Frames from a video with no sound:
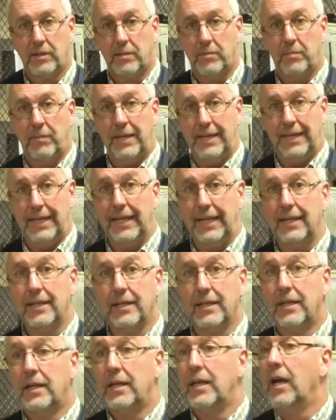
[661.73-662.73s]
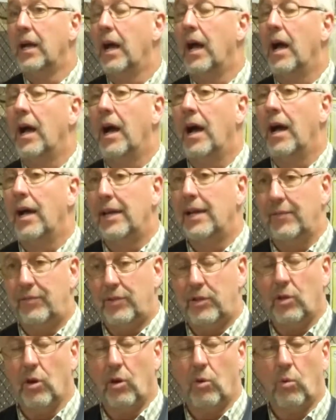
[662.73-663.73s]
meaning if
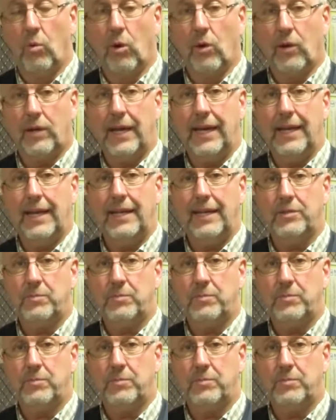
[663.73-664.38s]
you go work at a